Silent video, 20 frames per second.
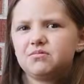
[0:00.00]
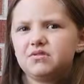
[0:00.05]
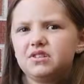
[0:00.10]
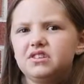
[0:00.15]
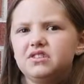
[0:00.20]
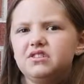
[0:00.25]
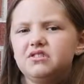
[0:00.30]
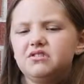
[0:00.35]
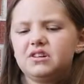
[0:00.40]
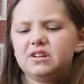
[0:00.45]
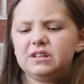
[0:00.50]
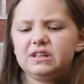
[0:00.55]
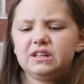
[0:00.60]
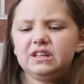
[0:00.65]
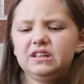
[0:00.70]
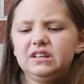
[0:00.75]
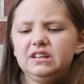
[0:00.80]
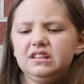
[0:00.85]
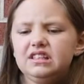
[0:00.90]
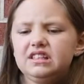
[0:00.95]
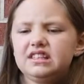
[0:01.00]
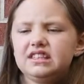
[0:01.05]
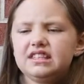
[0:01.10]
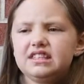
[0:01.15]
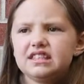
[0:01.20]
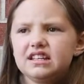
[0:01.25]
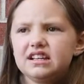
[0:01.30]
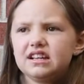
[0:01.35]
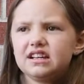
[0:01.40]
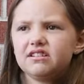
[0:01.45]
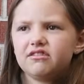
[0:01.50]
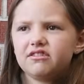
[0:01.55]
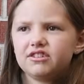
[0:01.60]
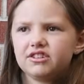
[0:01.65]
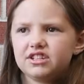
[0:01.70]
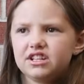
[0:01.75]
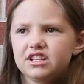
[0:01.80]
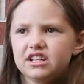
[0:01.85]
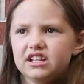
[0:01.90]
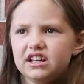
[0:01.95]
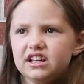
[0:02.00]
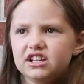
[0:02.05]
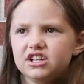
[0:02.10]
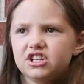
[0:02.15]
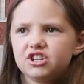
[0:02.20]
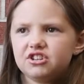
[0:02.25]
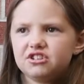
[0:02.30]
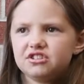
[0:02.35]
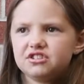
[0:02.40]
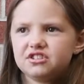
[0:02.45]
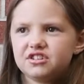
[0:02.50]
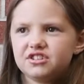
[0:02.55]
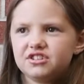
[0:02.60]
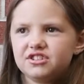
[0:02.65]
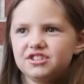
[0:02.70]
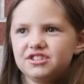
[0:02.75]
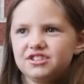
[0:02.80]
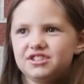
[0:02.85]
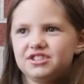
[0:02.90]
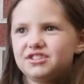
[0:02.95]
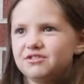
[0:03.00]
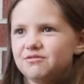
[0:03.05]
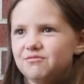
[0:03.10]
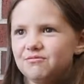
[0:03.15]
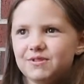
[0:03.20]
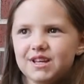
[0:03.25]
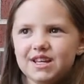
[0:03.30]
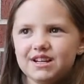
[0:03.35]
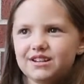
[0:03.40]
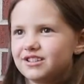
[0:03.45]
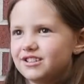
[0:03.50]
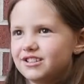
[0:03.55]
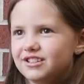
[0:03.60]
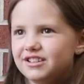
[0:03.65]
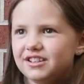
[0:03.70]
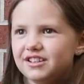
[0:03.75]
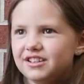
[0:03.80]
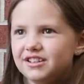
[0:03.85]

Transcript: Boys who are kids or teenagers are just weird.